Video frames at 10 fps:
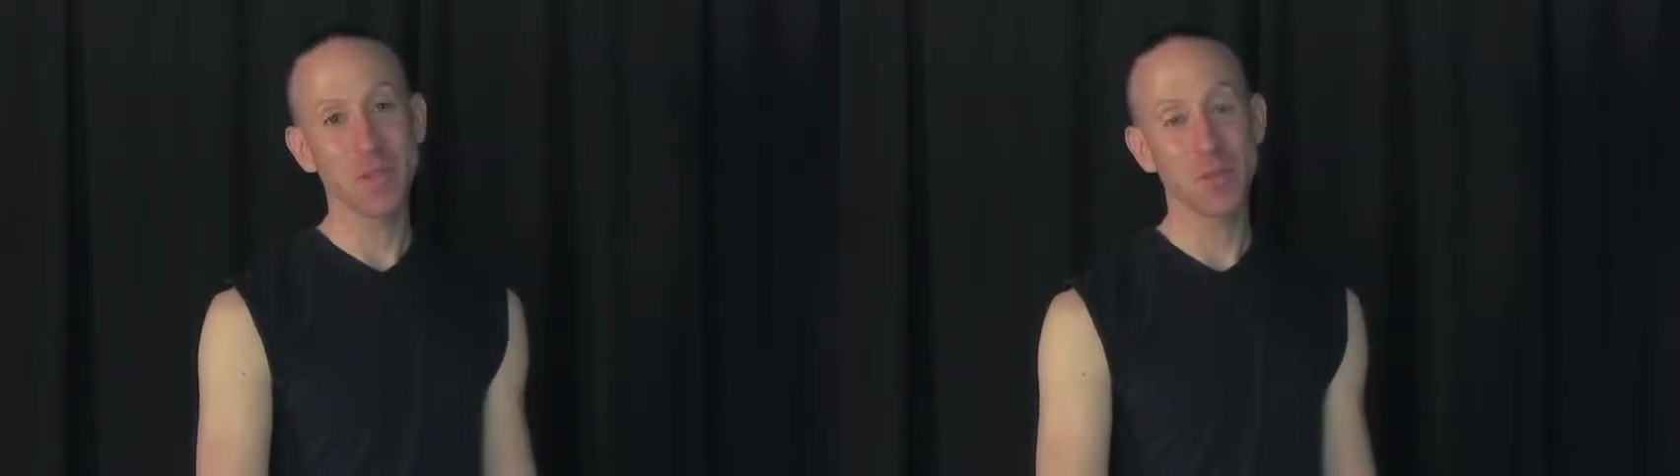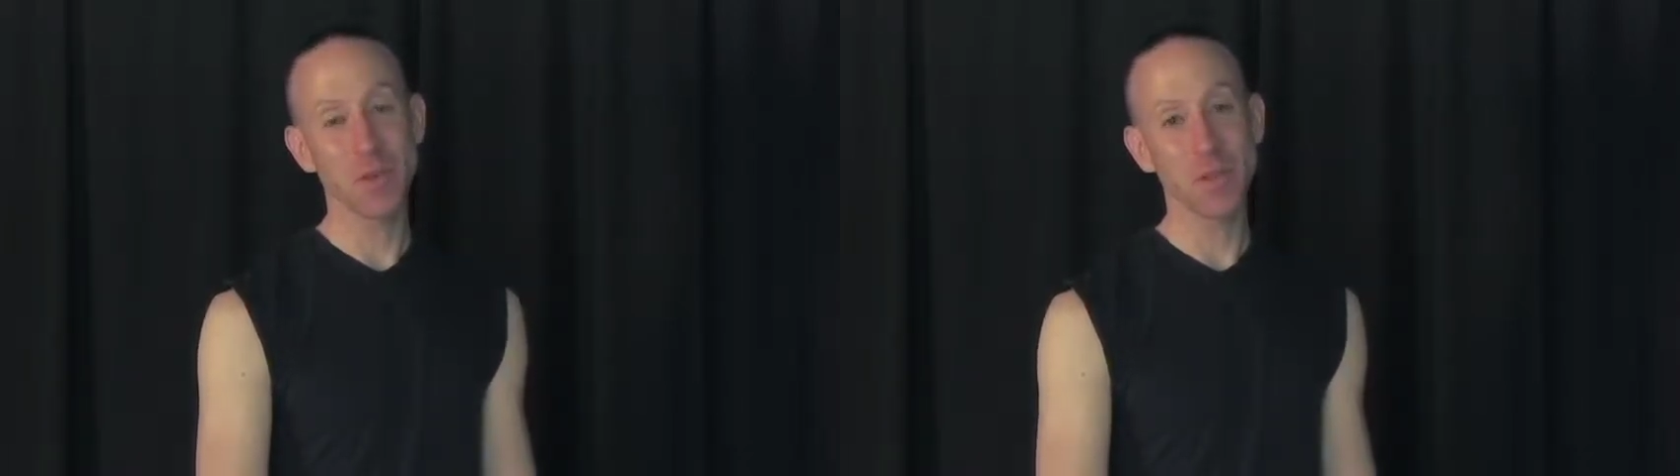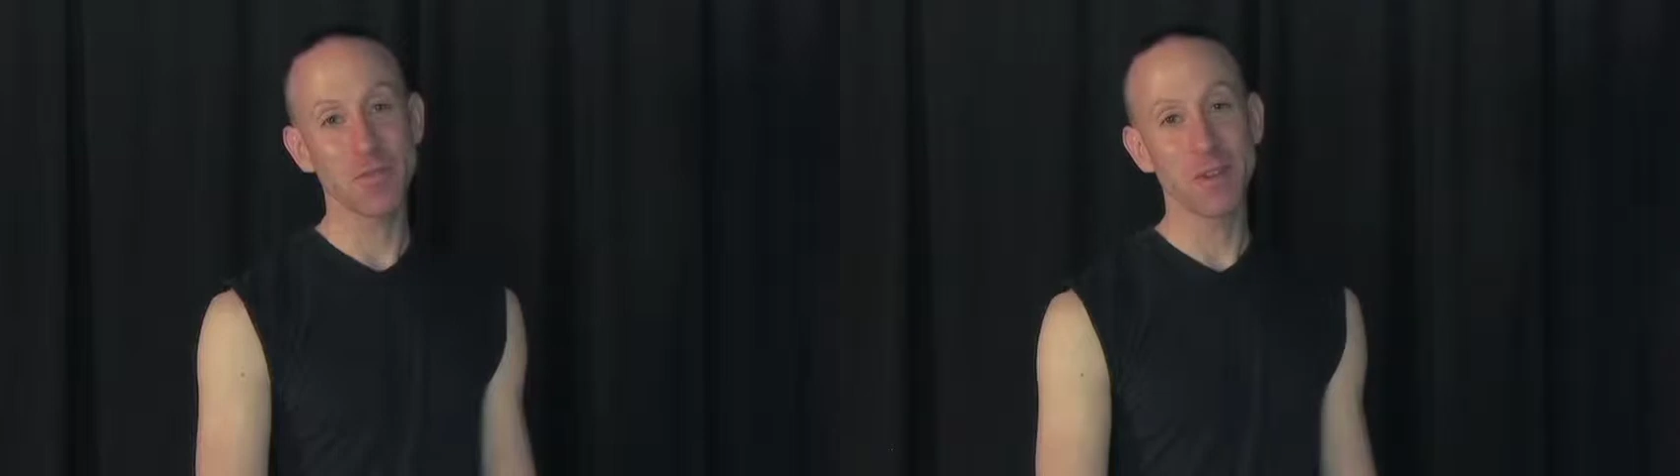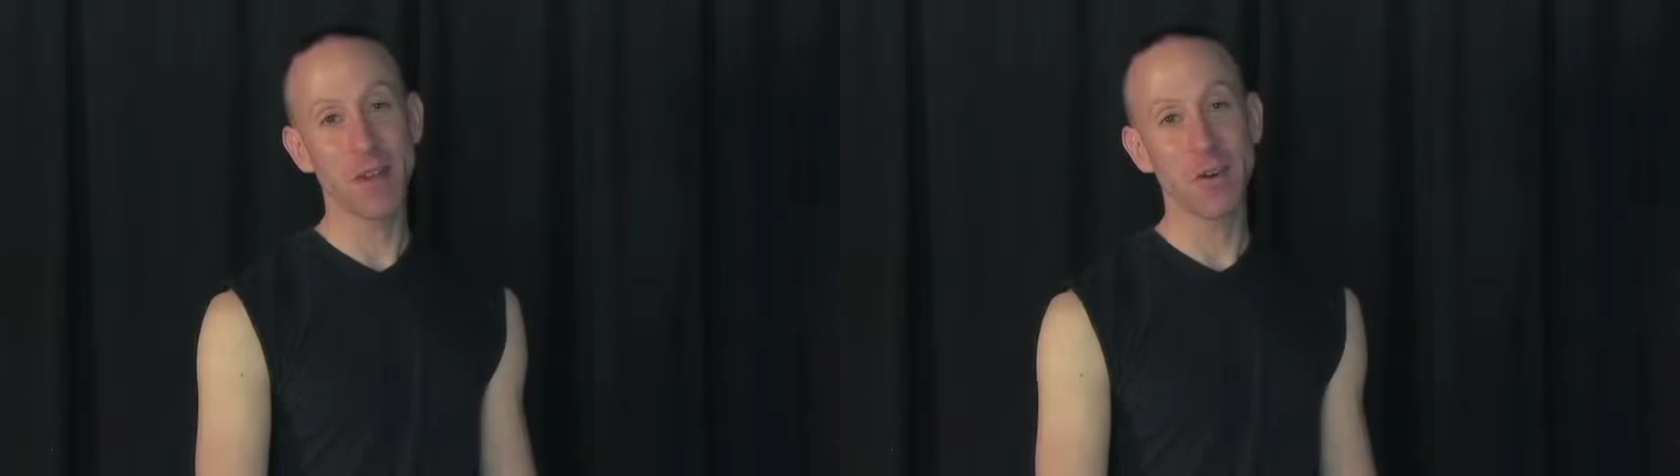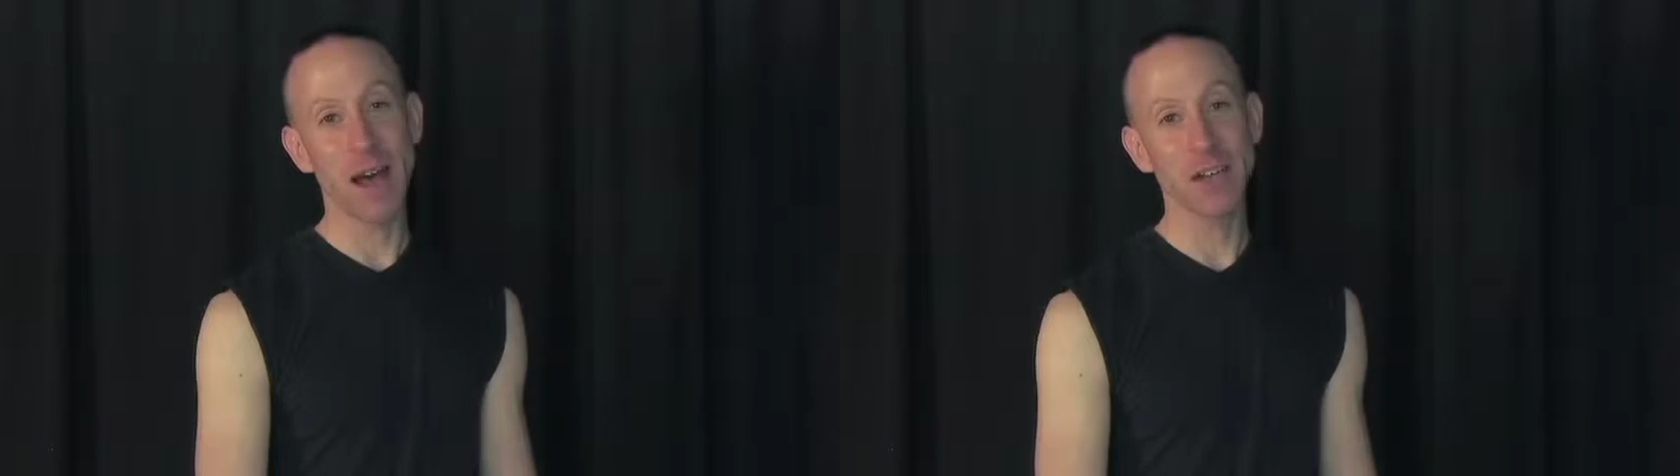with a
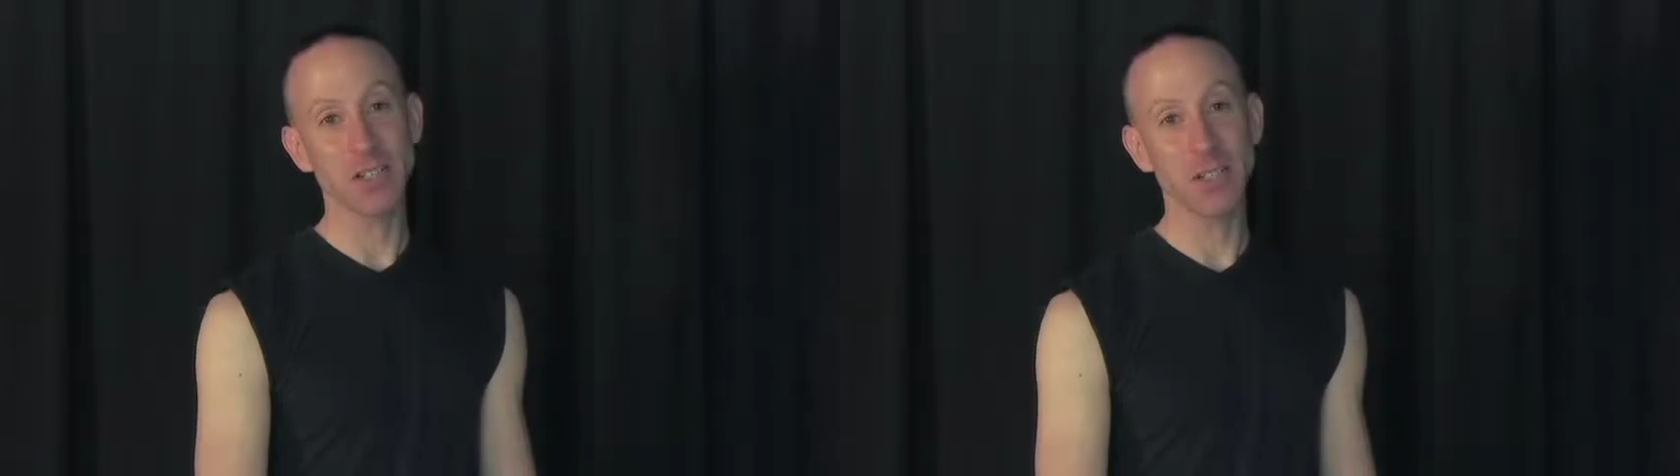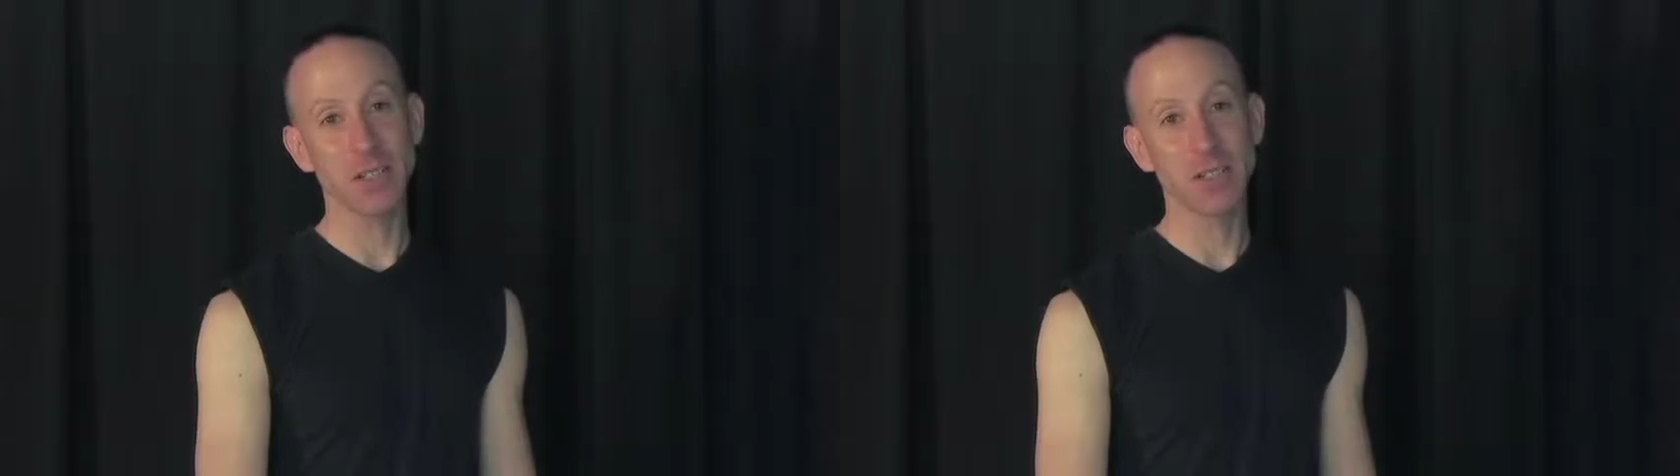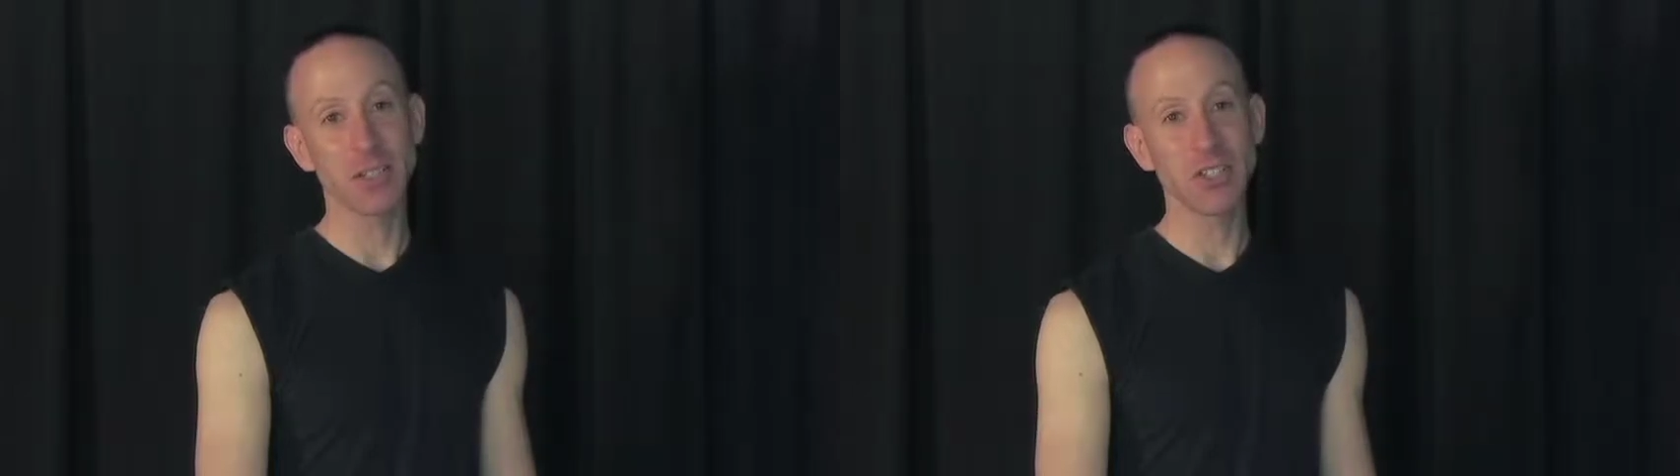fellow actor,